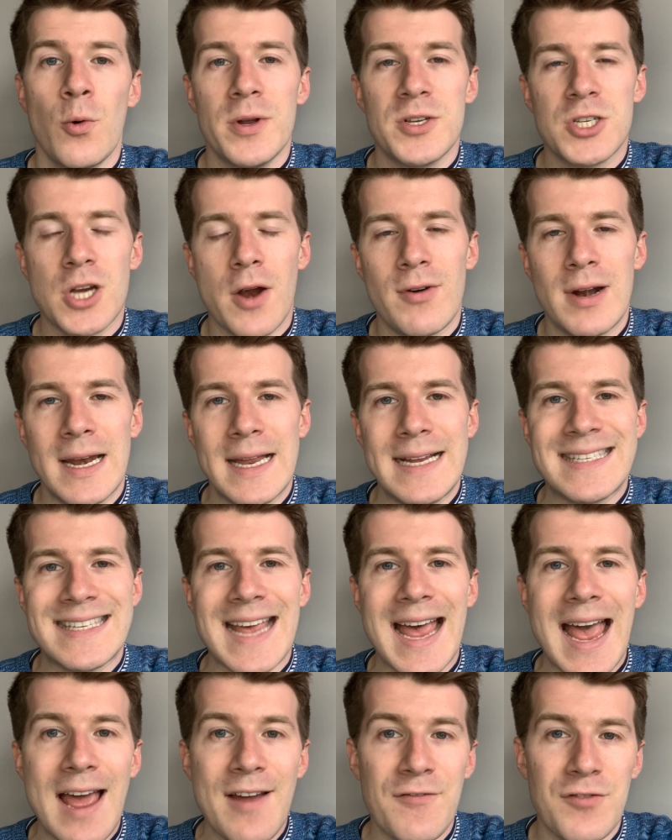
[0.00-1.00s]
which I
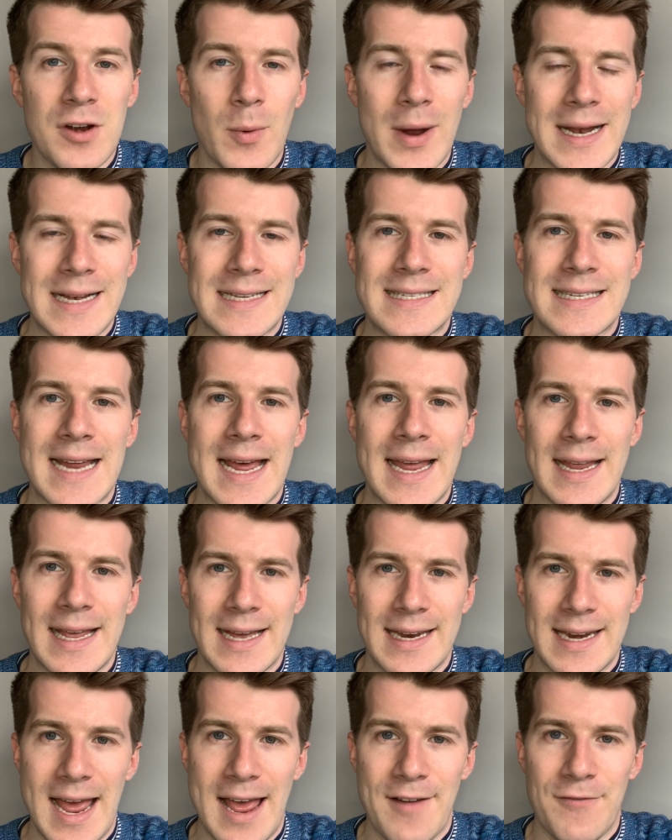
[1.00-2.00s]
release every Wednesday
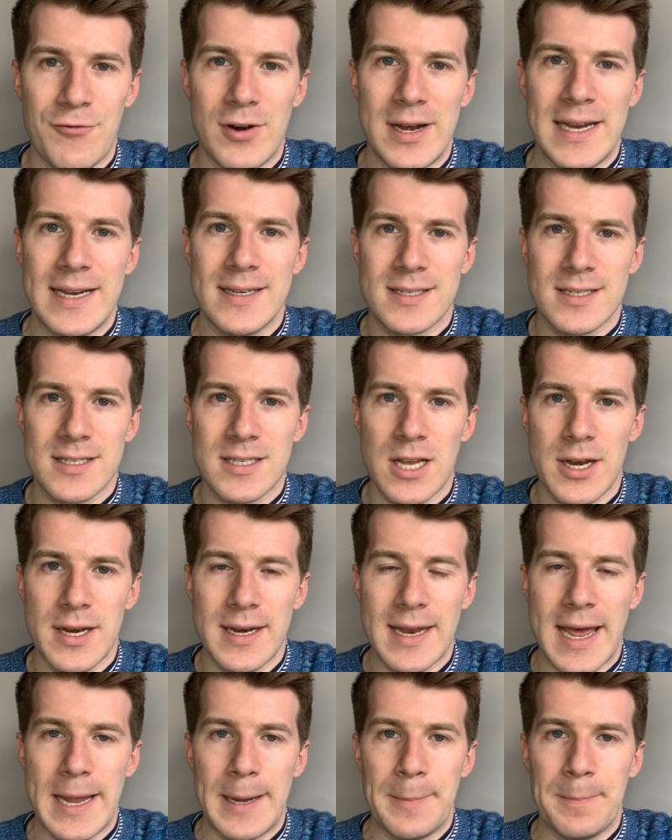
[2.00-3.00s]
and every
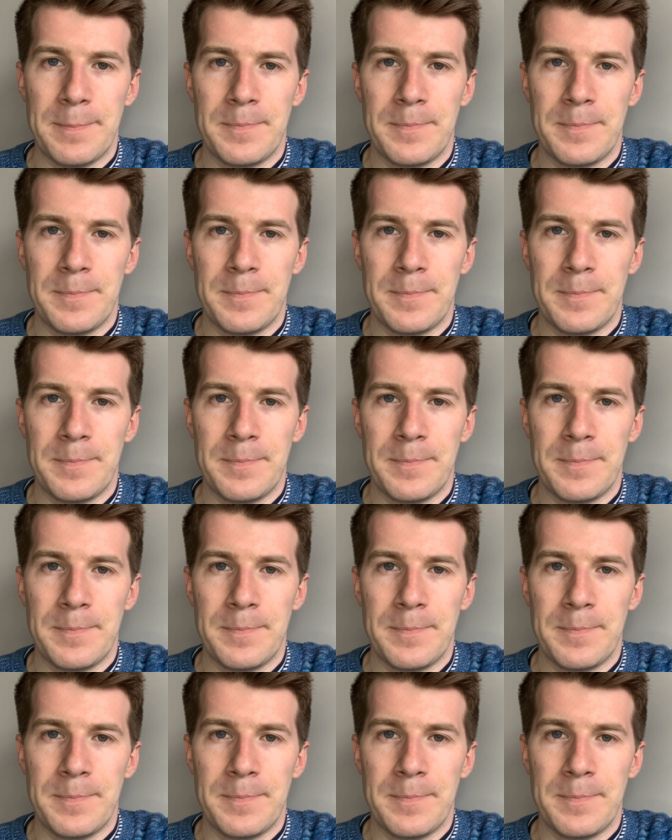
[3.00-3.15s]
Sunday.